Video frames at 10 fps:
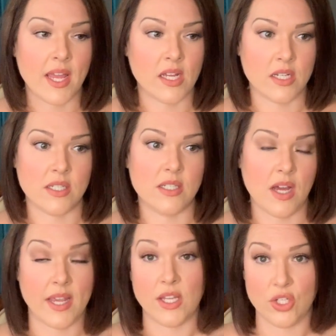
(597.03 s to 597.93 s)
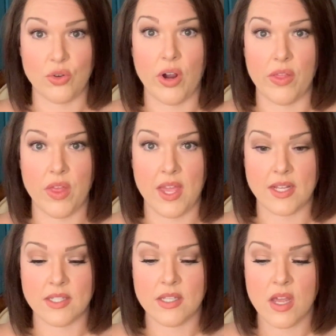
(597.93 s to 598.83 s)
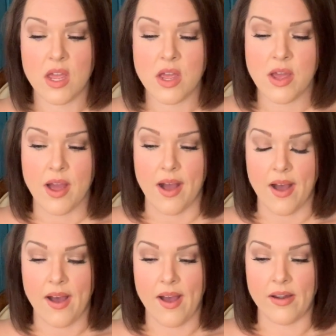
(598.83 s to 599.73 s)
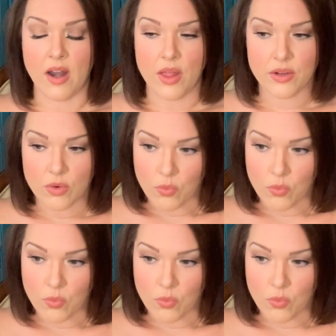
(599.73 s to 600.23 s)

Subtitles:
and I can do hard things. Another